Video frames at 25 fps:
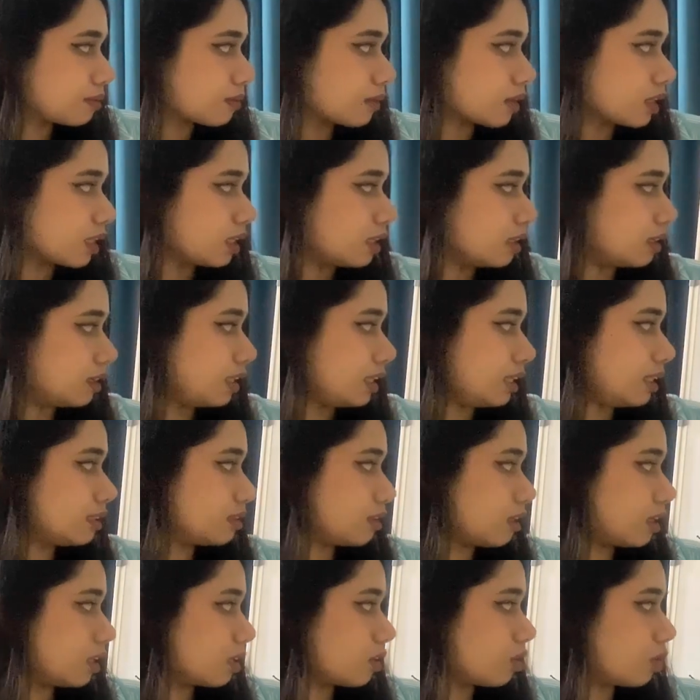These
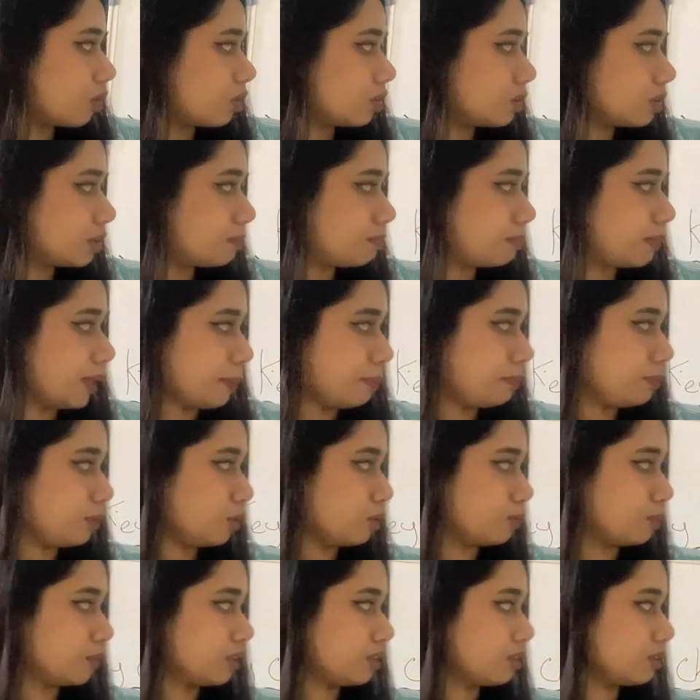are called
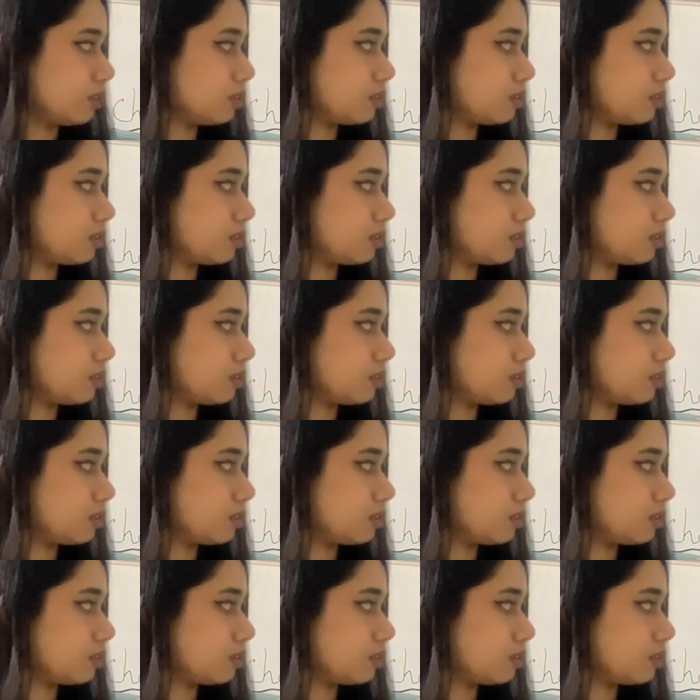peplomer.